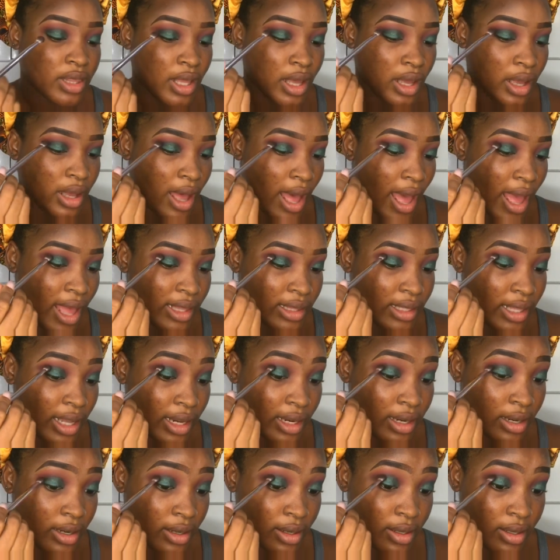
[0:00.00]
the
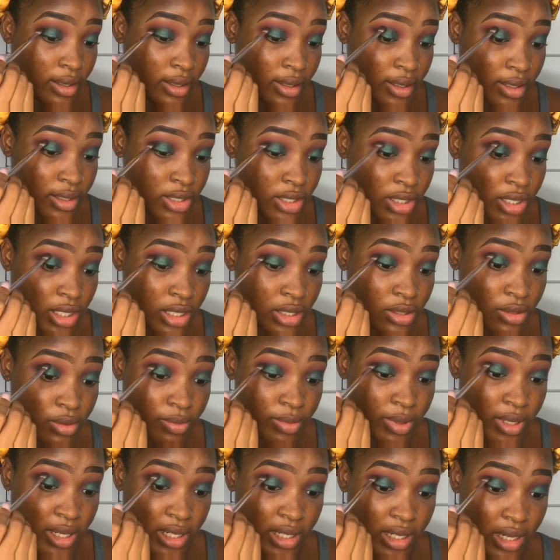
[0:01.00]
eyeliner, just
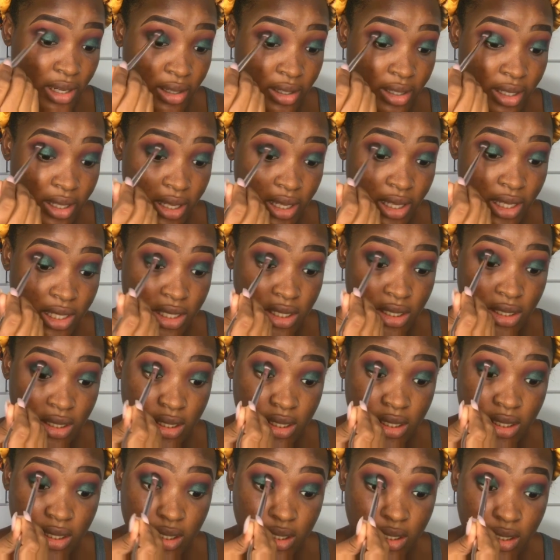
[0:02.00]
to blend out the
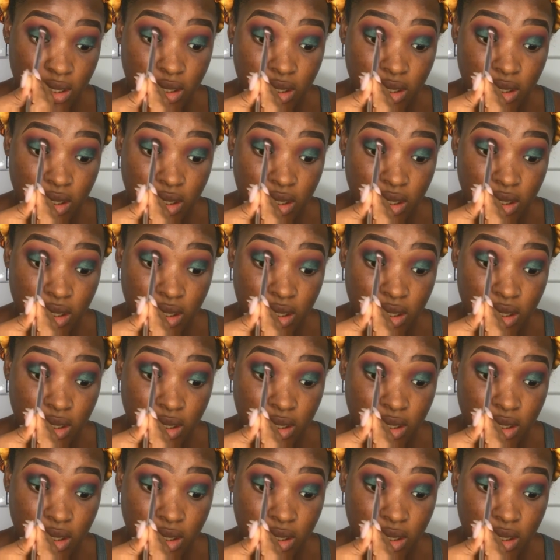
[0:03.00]
edges.